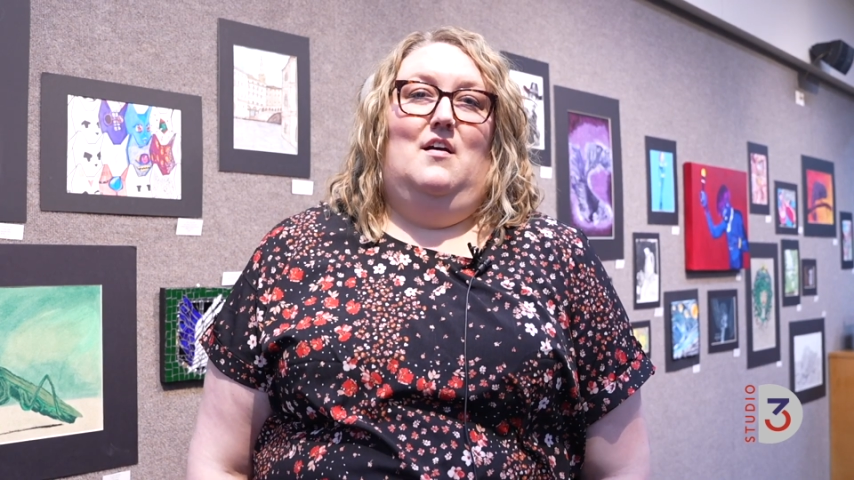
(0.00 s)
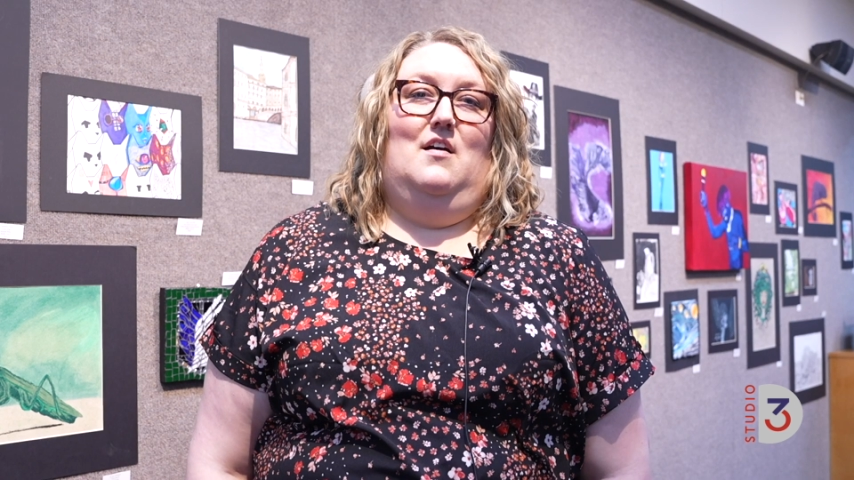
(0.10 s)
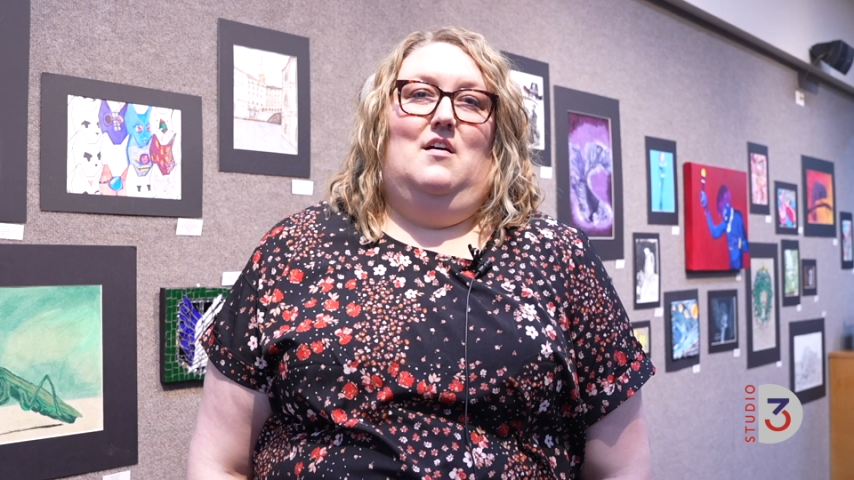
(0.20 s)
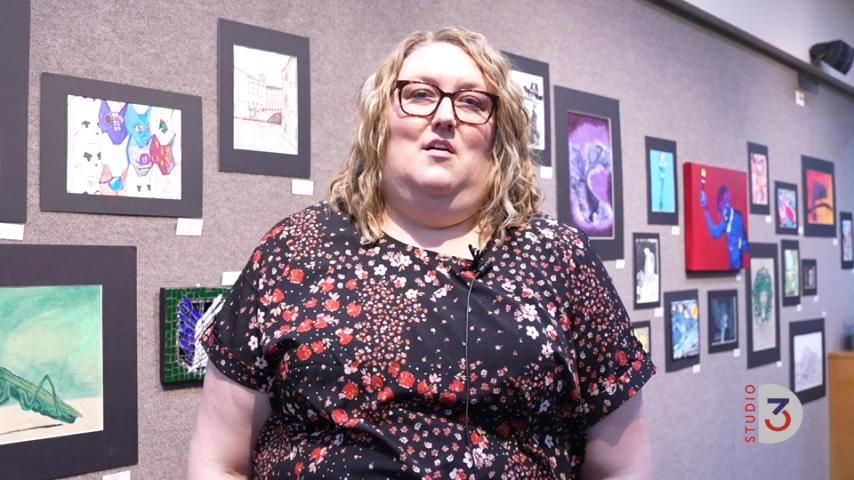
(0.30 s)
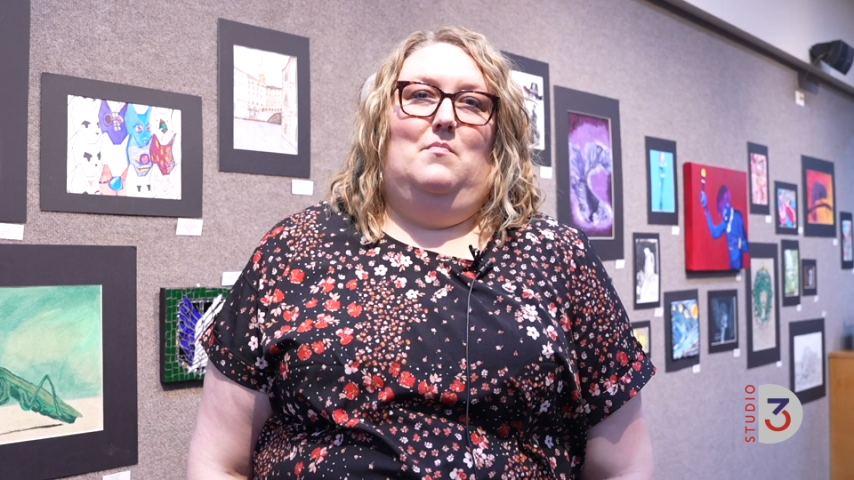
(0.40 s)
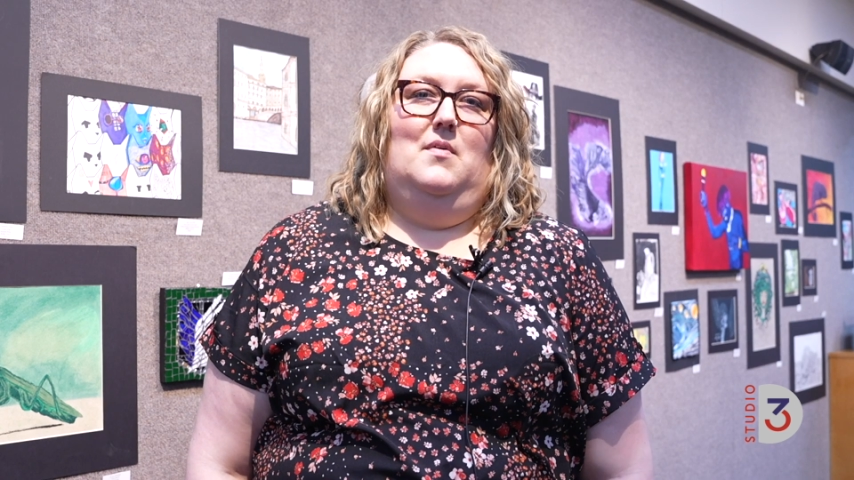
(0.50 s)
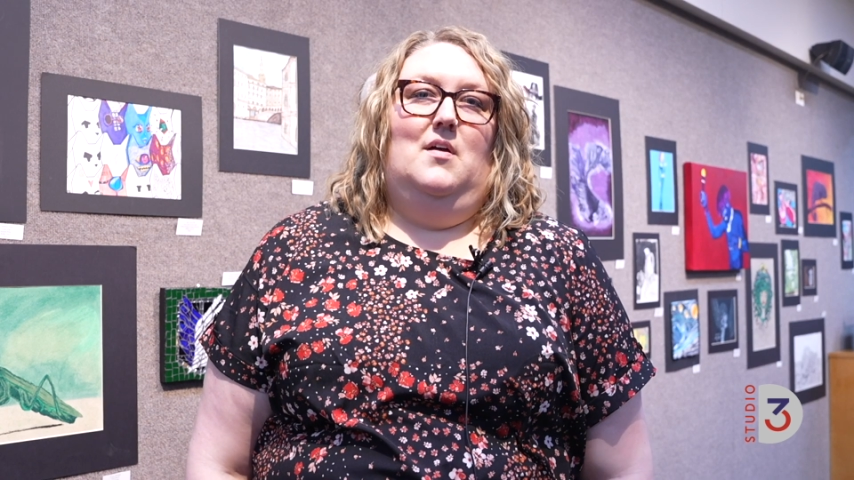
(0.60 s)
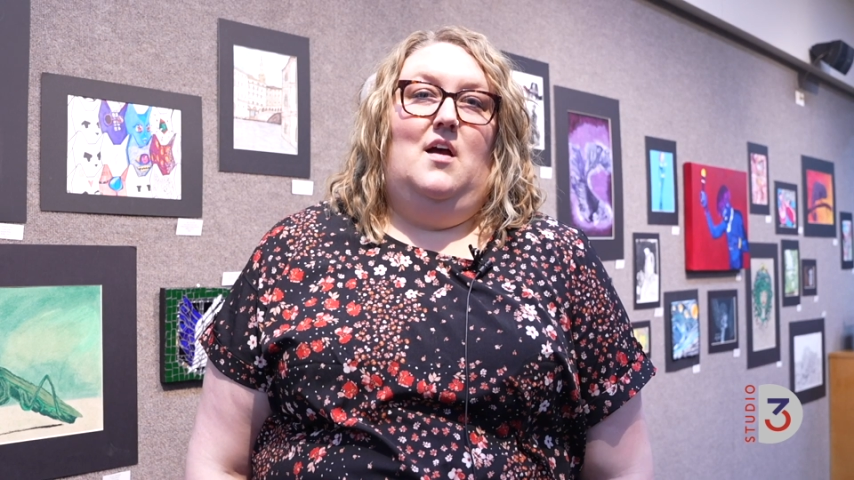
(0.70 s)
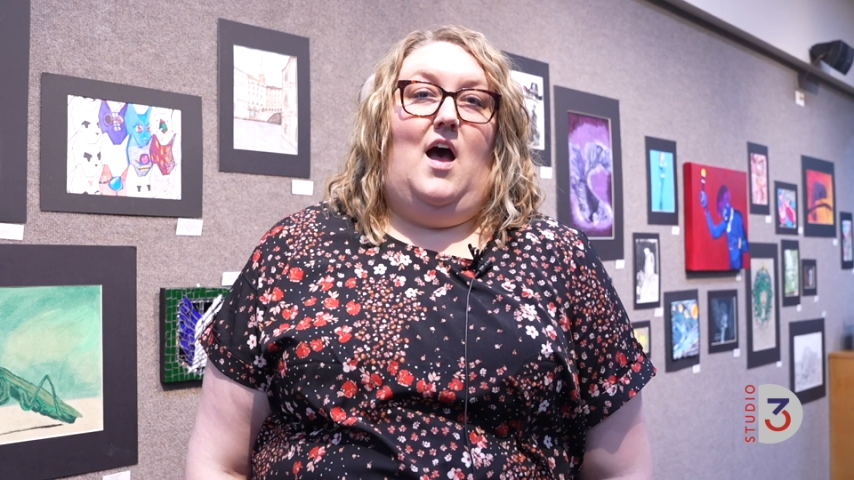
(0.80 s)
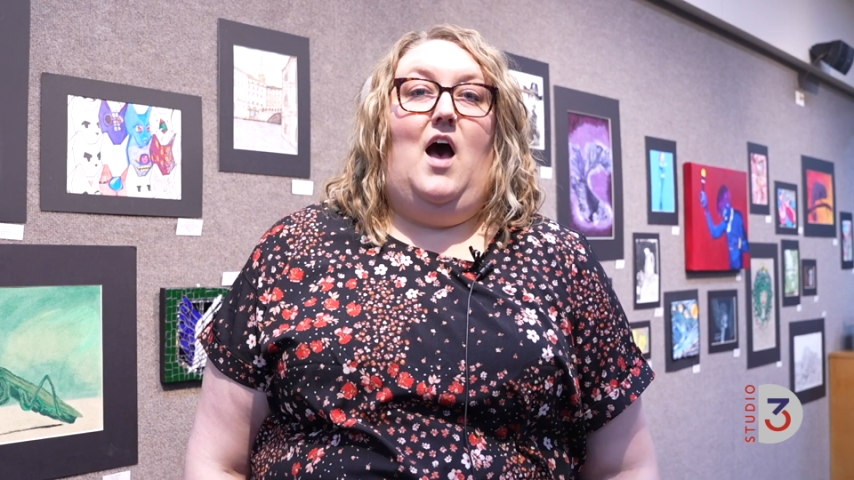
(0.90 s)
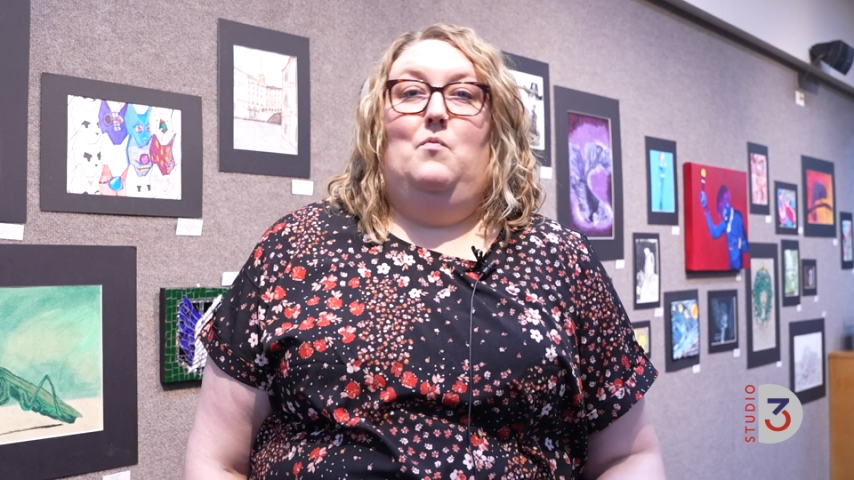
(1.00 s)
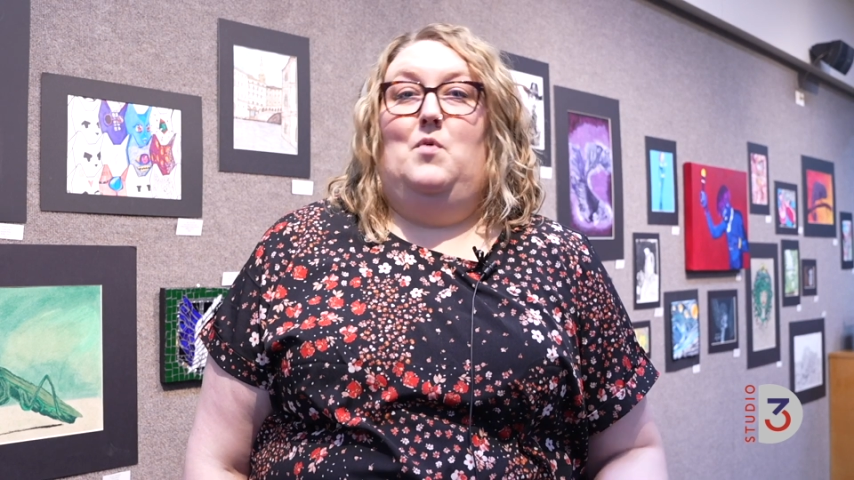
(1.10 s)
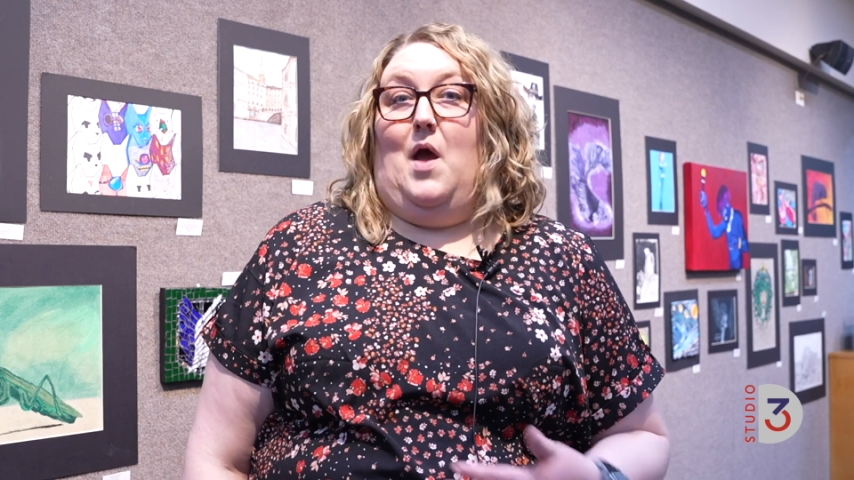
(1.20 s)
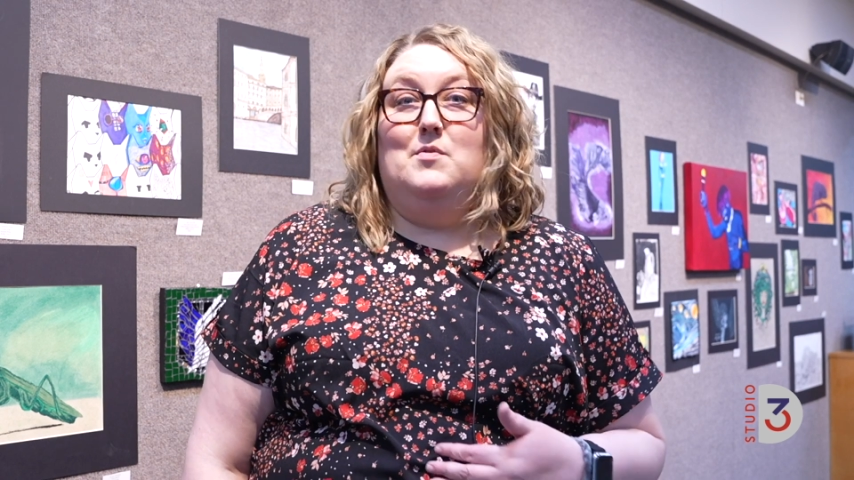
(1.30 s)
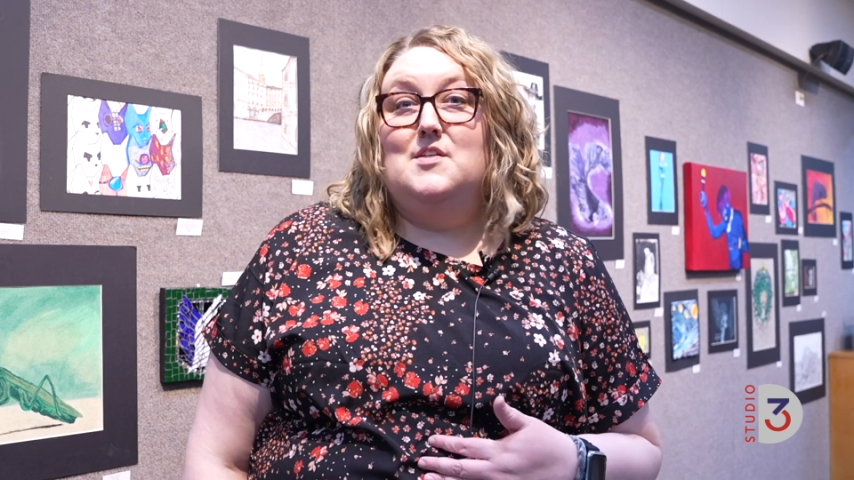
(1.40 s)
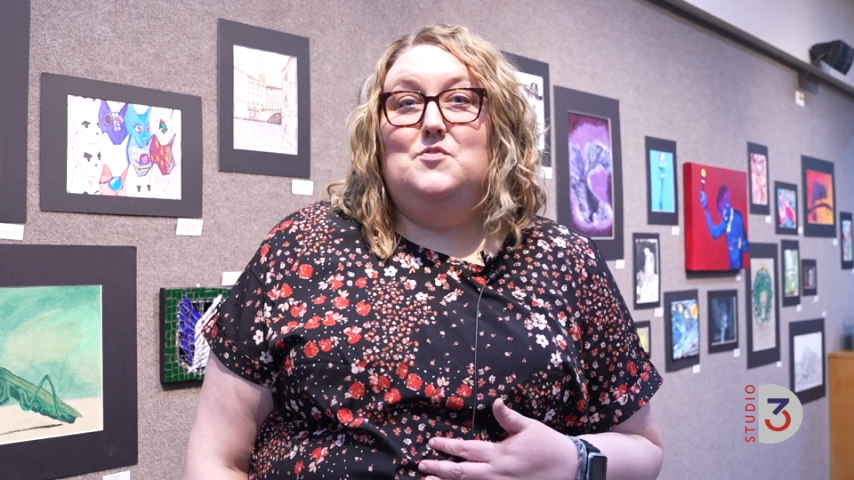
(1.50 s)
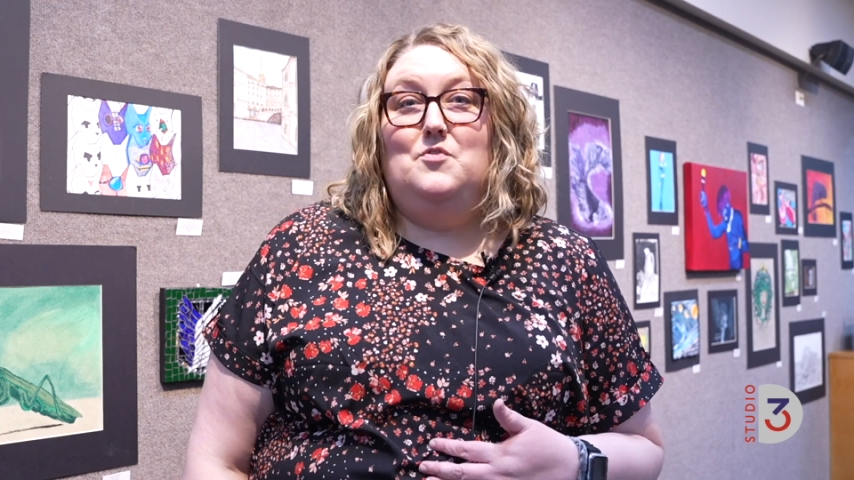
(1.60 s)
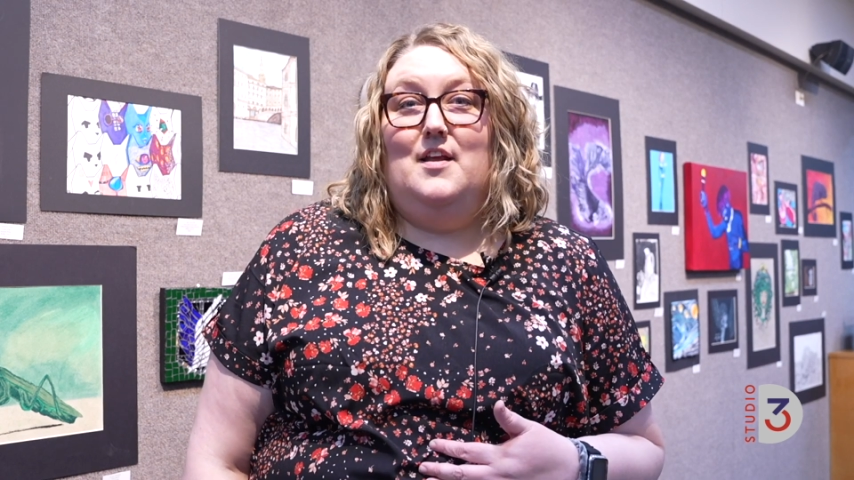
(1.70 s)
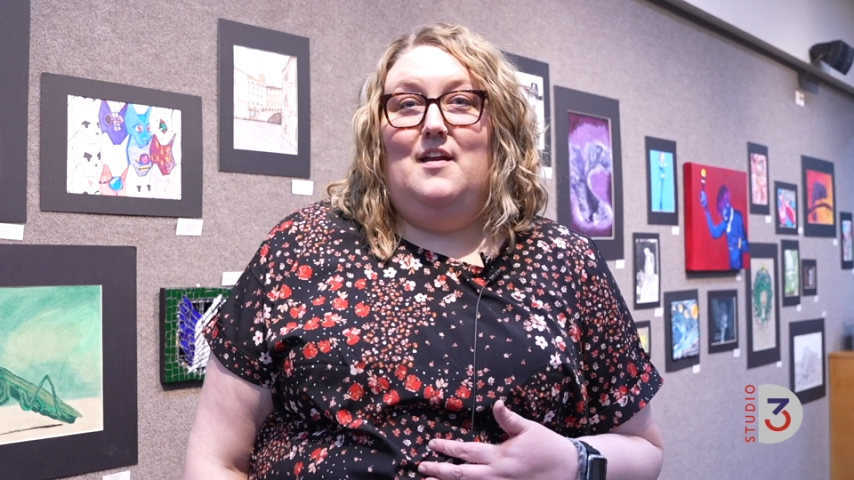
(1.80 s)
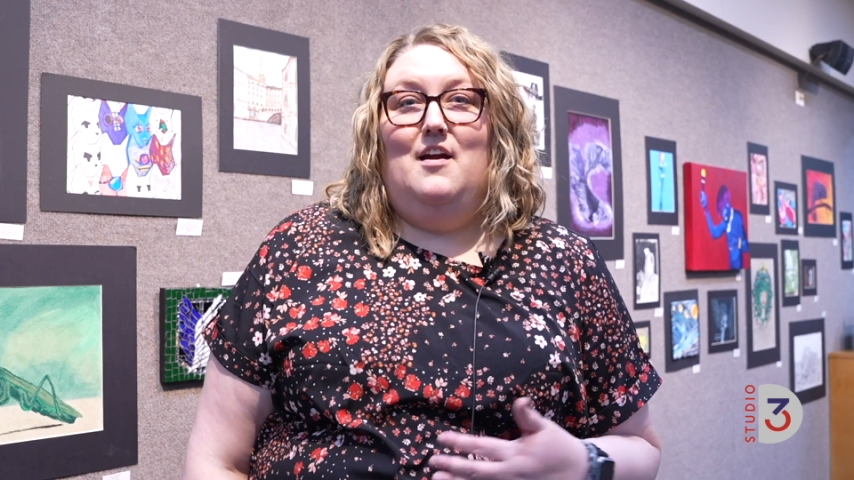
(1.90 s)
When I was a
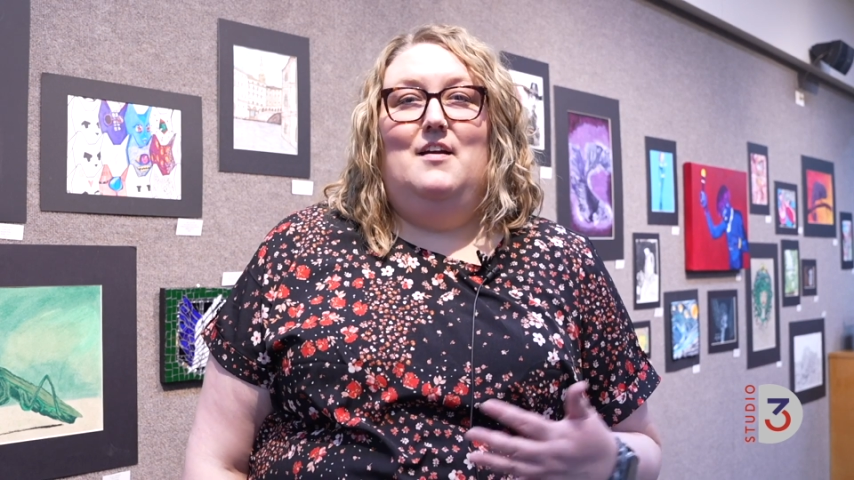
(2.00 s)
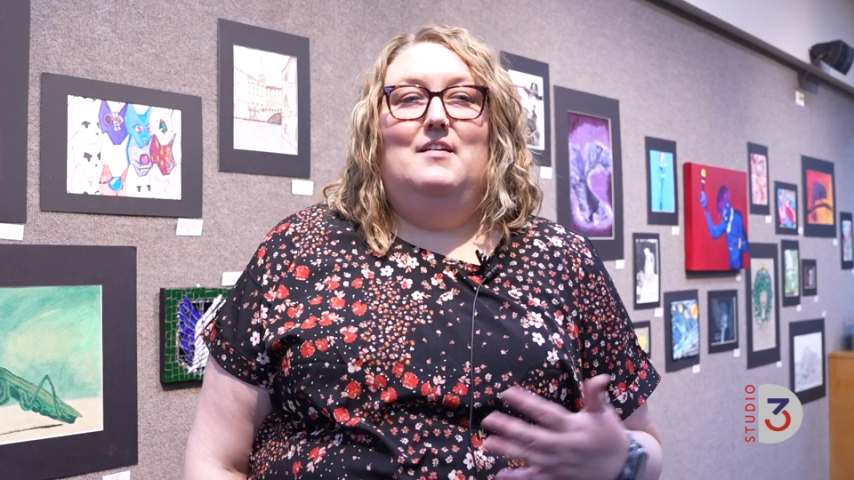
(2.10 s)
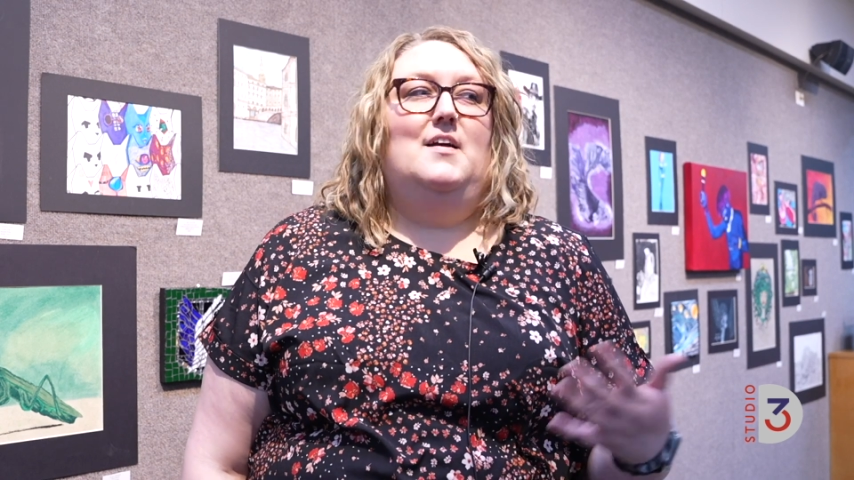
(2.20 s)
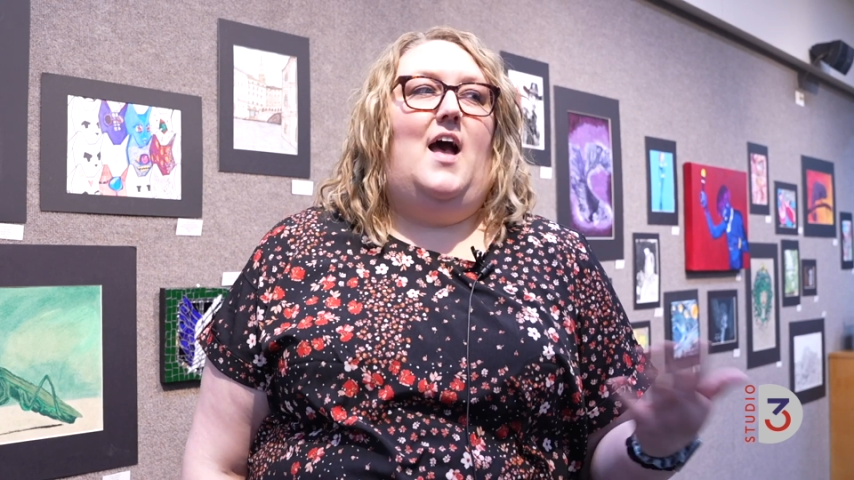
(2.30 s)
student here,